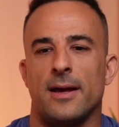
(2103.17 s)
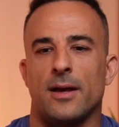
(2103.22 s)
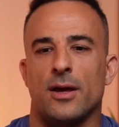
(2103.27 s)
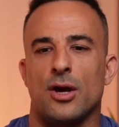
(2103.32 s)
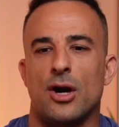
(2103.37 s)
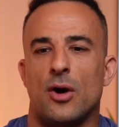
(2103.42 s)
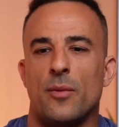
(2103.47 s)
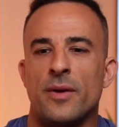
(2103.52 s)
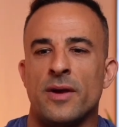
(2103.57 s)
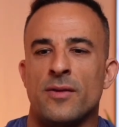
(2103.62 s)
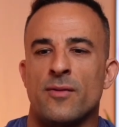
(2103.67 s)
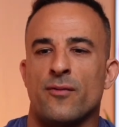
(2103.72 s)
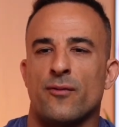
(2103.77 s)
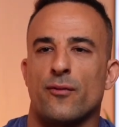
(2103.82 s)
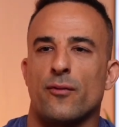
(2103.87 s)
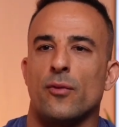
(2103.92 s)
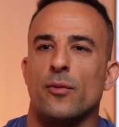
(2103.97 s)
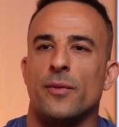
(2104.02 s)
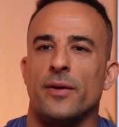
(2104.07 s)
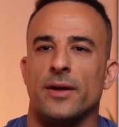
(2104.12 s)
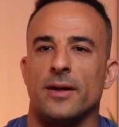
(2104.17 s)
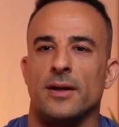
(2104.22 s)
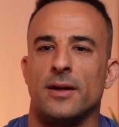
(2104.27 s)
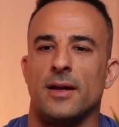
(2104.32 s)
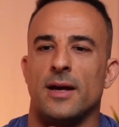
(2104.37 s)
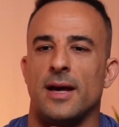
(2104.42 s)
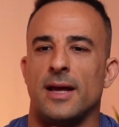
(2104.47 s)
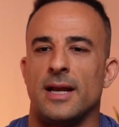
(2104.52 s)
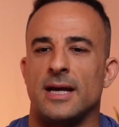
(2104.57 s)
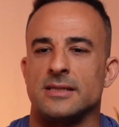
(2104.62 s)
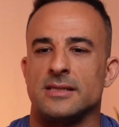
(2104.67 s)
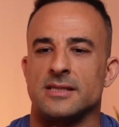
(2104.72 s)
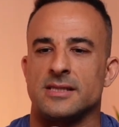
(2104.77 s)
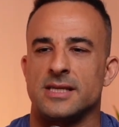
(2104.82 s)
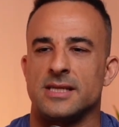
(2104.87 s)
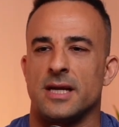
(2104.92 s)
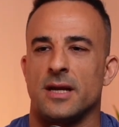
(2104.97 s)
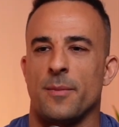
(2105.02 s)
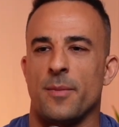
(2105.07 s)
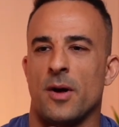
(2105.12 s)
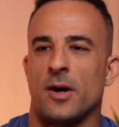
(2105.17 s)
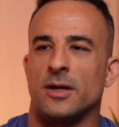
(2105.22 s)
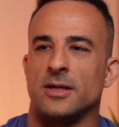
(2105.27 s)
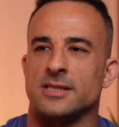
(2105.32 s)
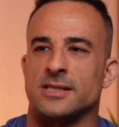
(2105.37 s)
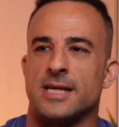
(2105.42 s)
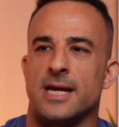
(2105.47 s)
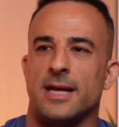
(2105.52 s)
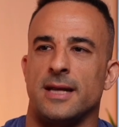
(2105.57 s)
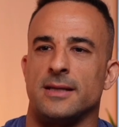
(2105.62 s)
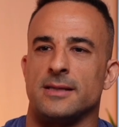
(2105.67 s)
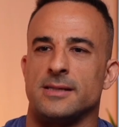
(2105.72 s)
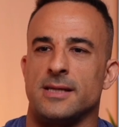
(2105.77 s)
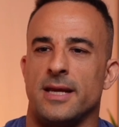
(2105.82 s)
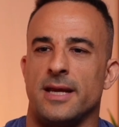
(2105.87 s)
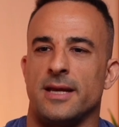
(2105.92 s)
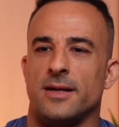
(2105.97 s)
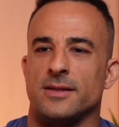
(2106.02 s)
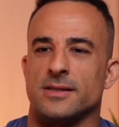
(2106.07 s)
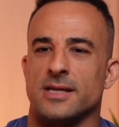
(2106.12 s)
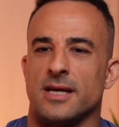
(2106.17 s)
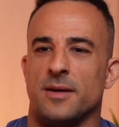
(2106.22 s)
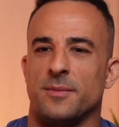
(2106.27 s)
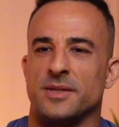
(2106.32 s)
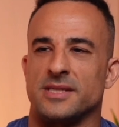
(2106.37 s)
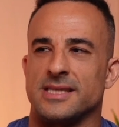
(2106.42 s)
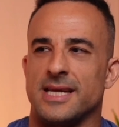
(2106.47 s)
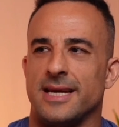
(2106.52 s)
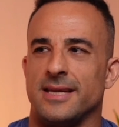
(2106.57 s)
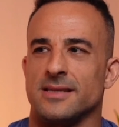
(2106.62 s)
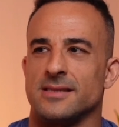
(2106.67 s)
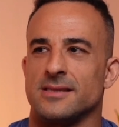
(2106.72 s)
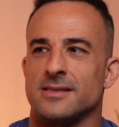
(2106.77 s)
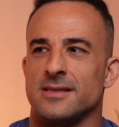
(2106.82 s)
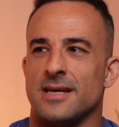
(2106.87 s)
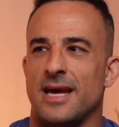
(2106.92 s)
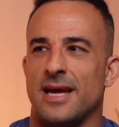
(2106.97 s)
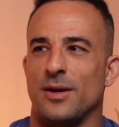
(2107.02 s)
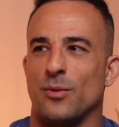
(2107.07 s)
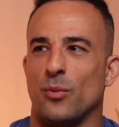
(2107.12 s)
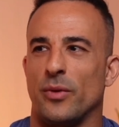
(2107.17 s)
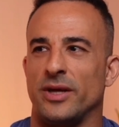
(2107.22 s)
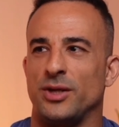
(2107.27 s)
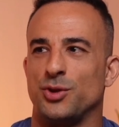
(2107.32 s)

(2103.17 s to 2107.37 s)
going through it, and as I said, I'm not going to sit here and say I'm a saint and Wing